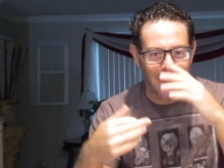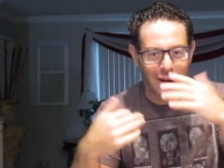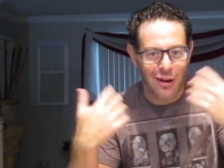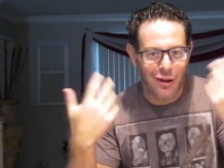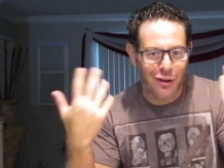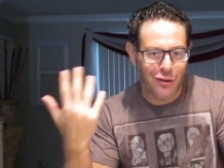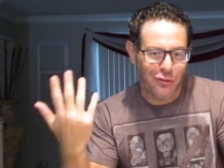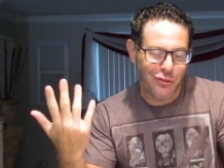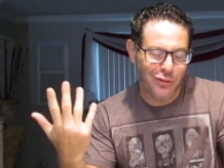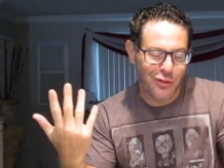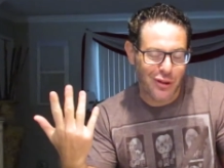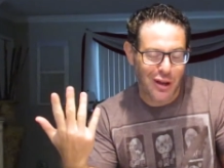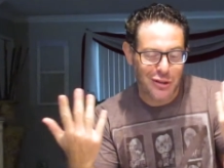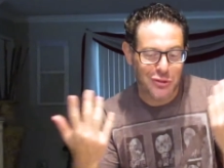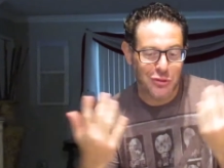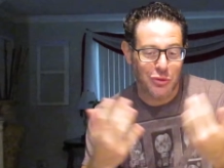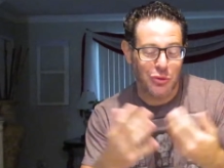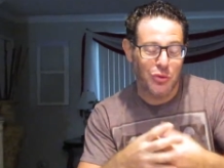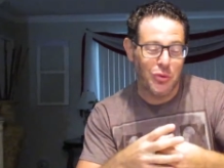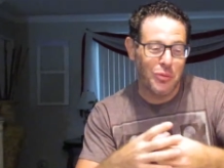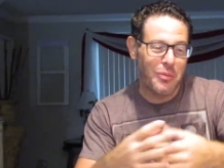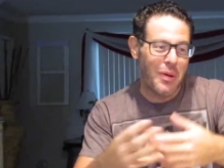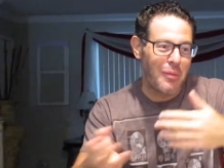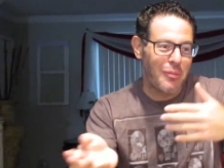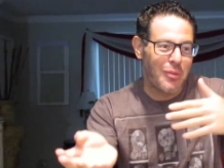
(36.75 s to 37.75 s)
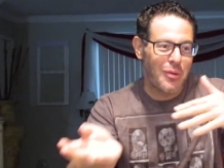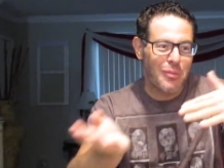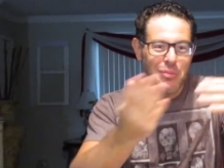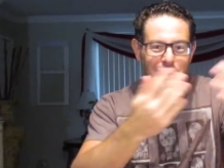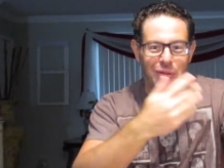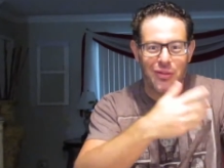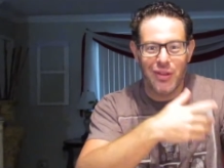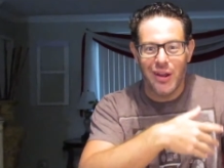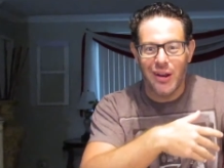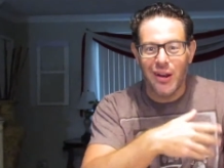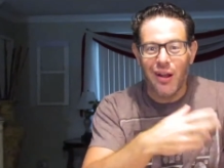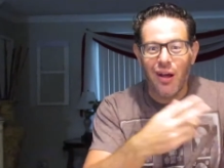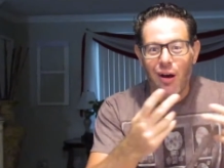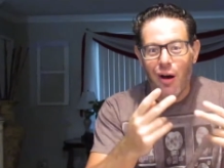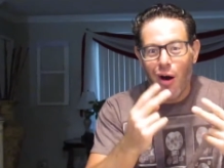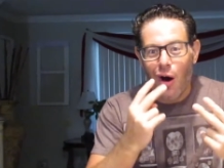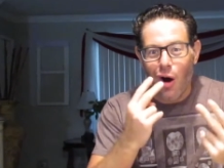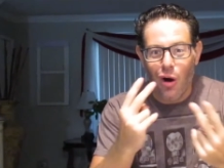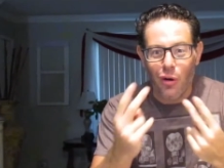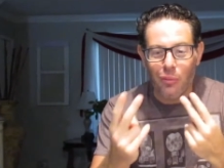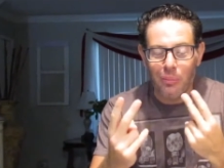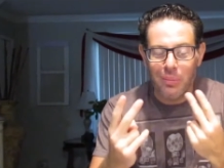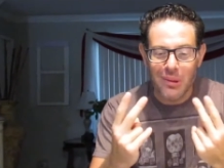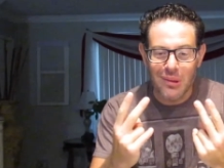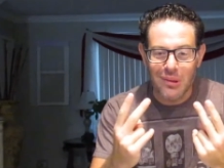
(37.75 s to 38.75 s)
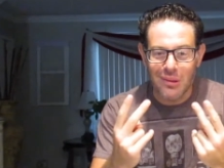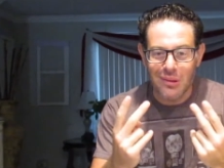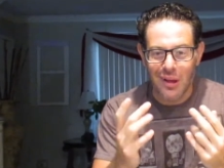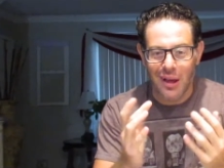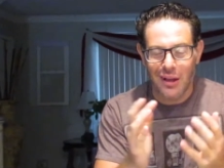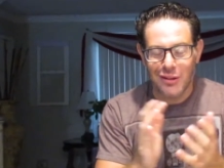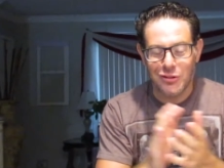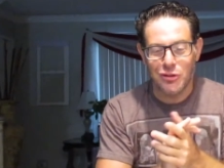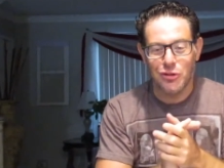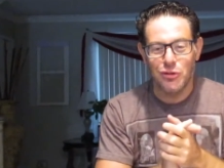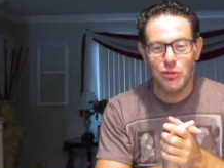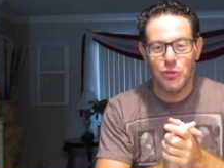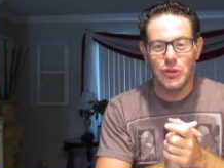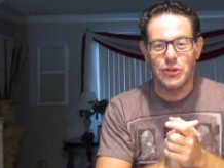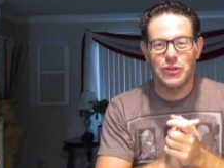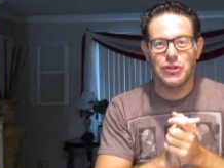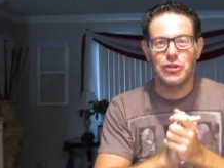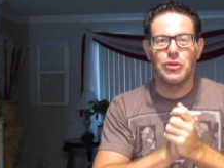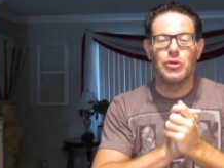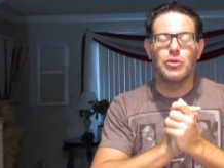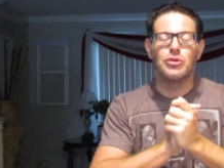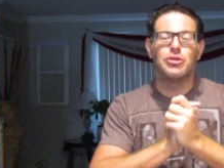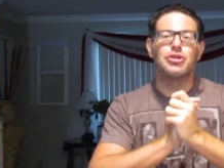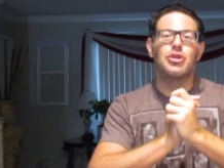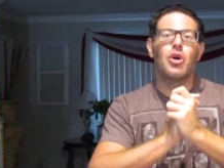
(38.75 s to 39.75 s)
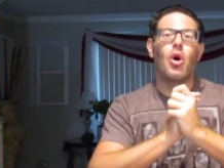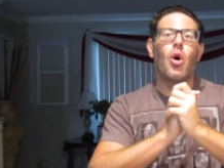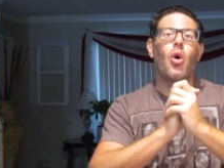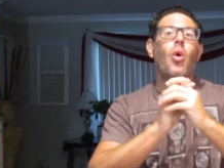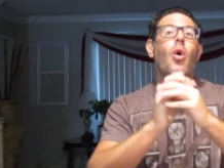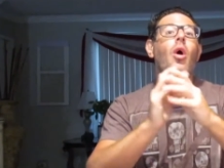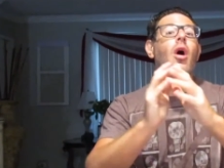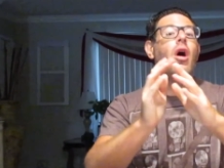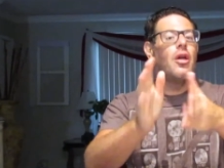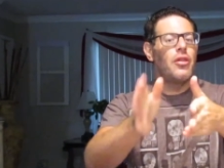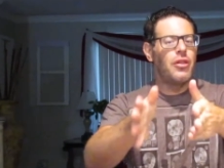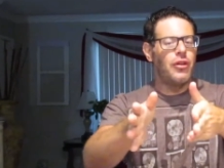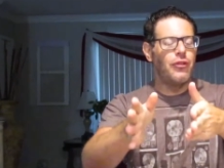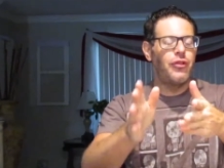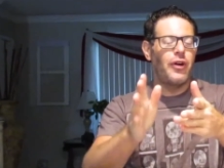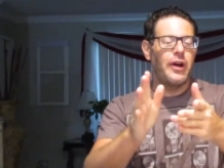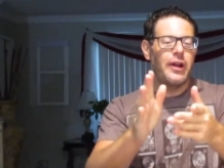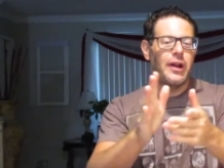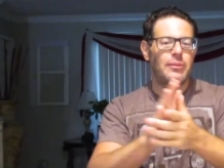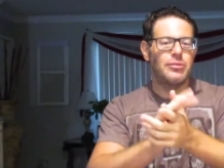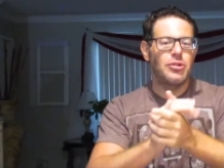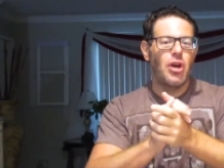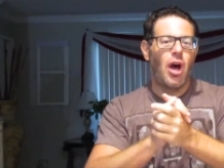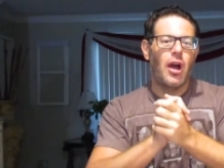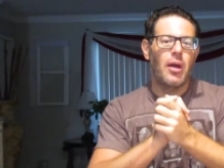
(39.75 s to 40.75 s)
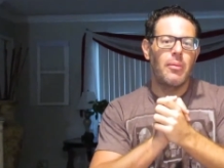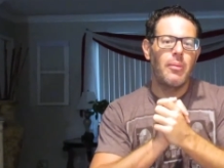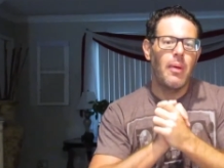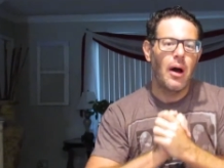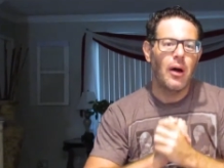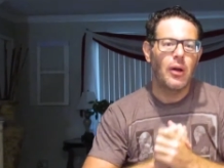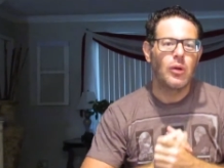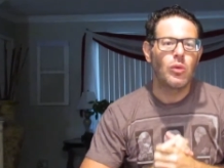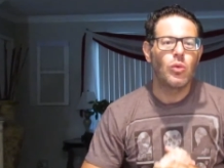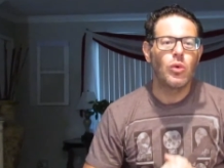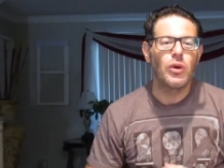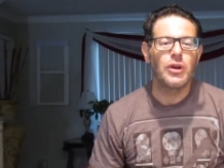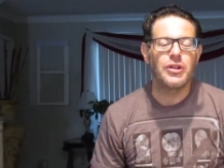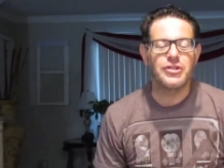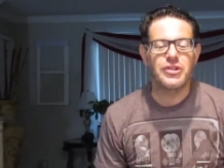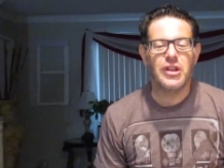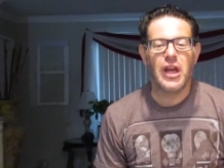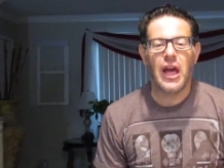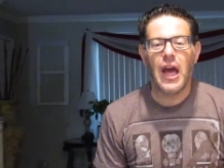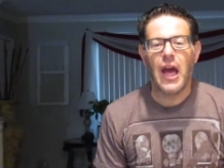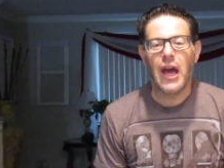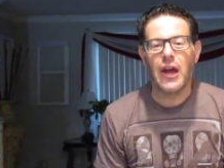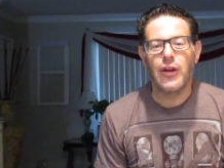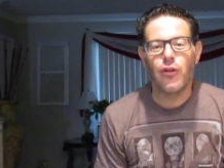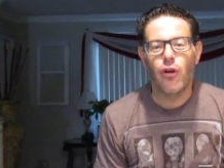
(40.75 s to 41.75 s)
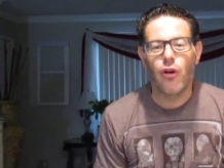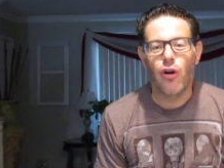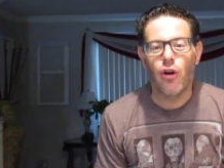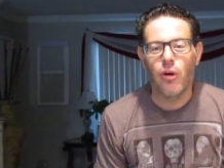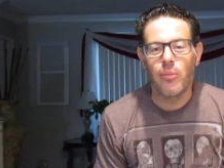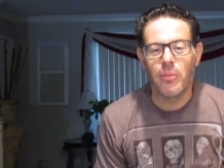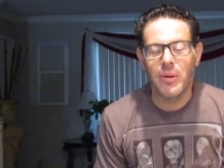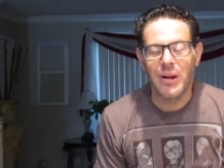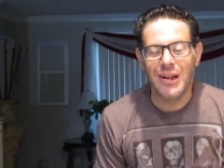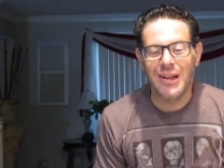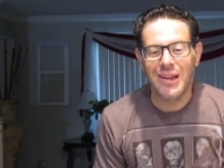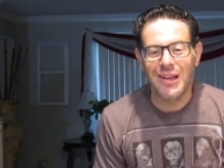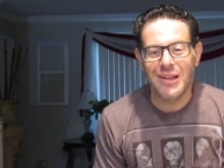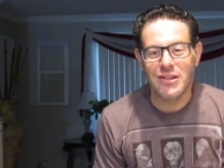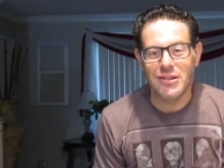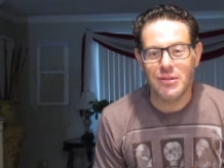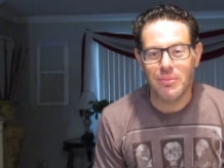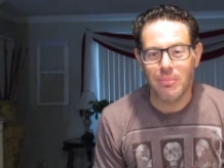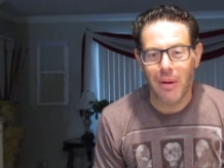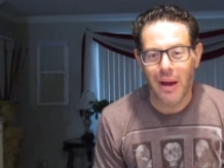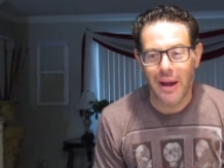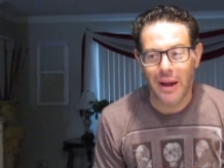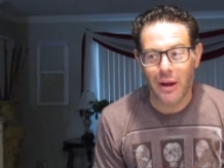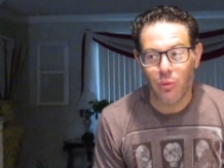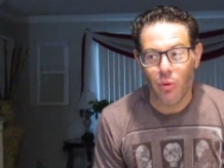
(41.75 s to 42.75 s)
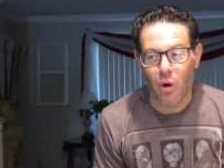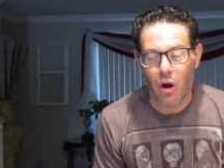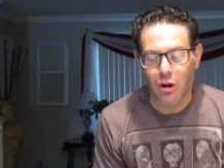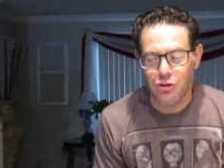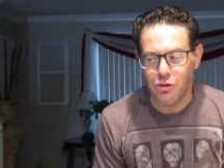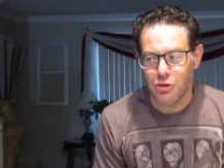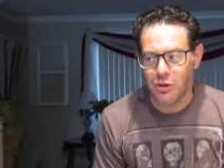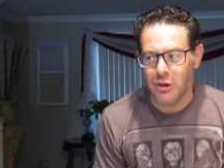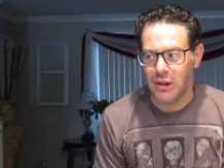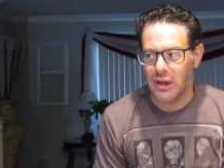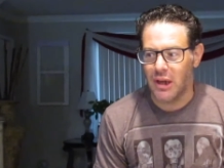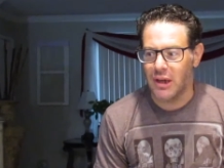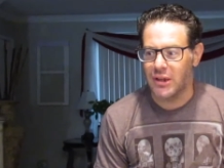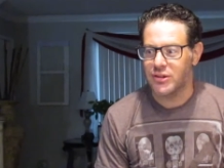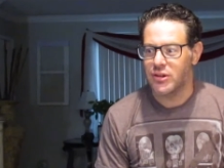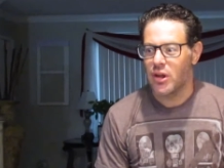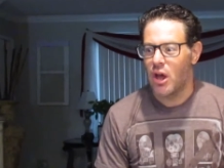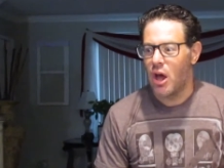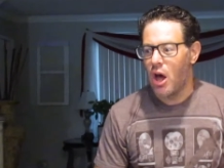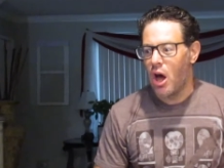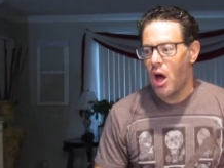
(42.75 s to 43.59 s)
I don't know if you guys will remember, but then I'll be at 2-2. So the fight I'm talking about was Ed Herman against Mike Rodriguez.